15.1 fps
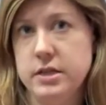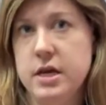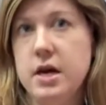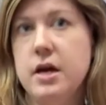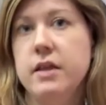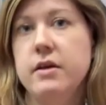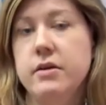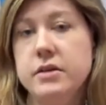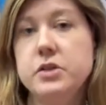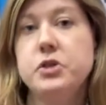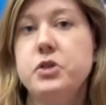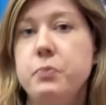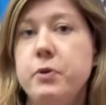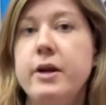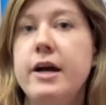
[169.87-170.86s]
mm-hmm. there is a
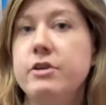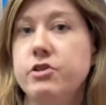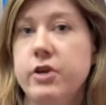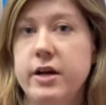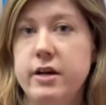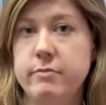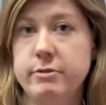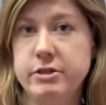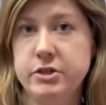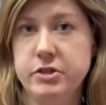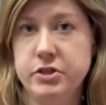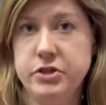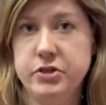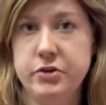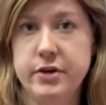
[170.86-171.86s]
supernatural element to the
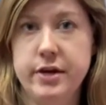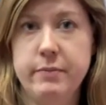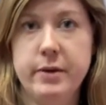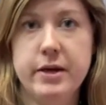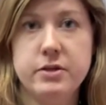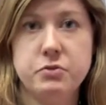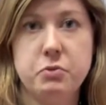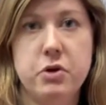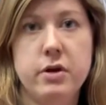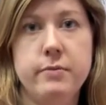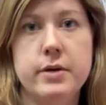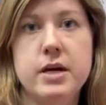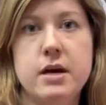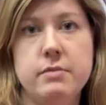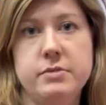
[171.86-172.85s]
story because mm-hmm. Rory
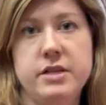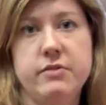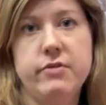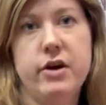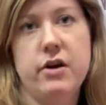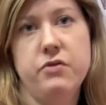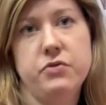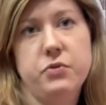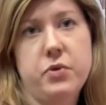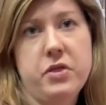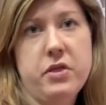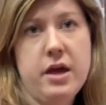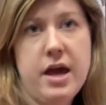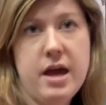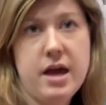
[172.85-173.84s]
becomes involved with
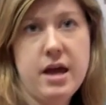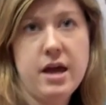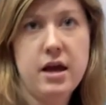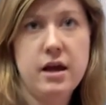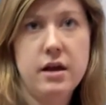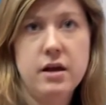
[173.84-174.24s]
a